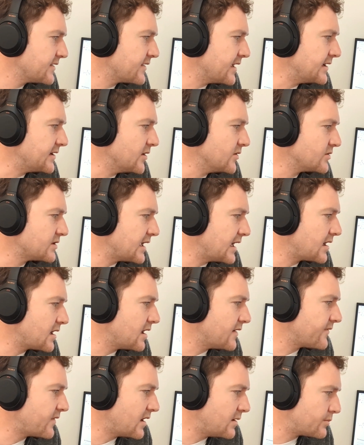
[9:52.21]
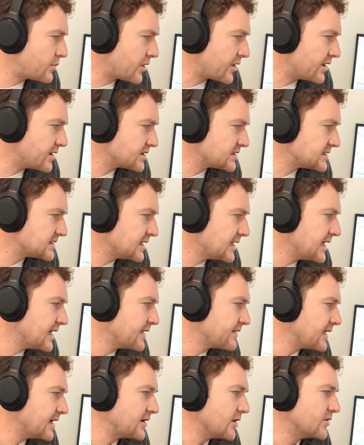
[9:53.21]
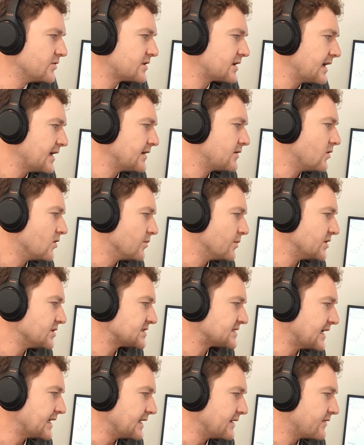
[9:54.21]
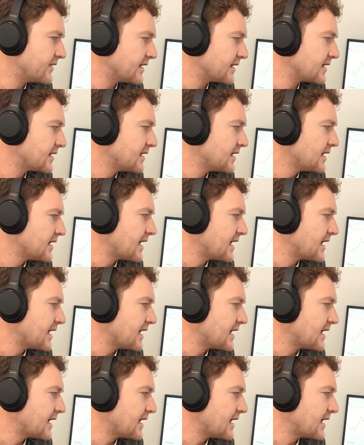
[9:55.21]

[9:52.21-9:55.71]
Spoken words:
They don't take our farm products. They don't take almost anything.